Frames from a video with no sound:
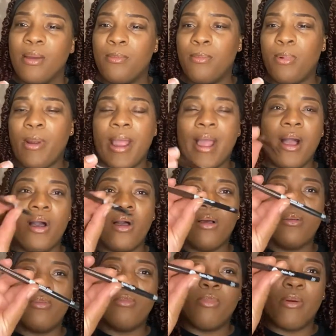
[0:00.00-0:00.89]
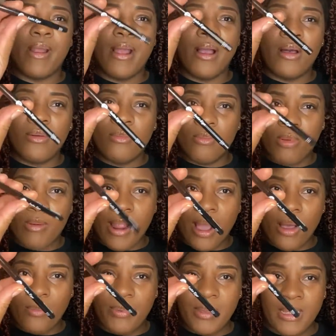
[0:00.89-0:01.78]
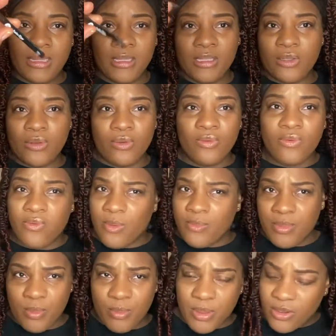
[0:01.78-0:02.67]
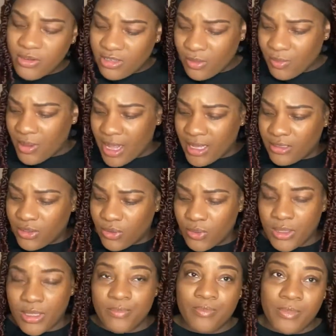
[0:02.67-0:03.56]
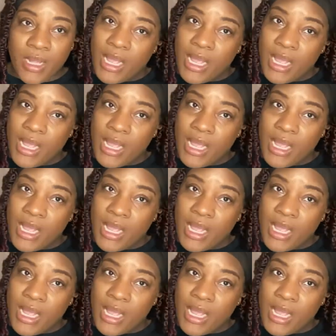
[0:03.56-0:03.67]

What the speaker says: Brown brow pencil from the beauty supply store.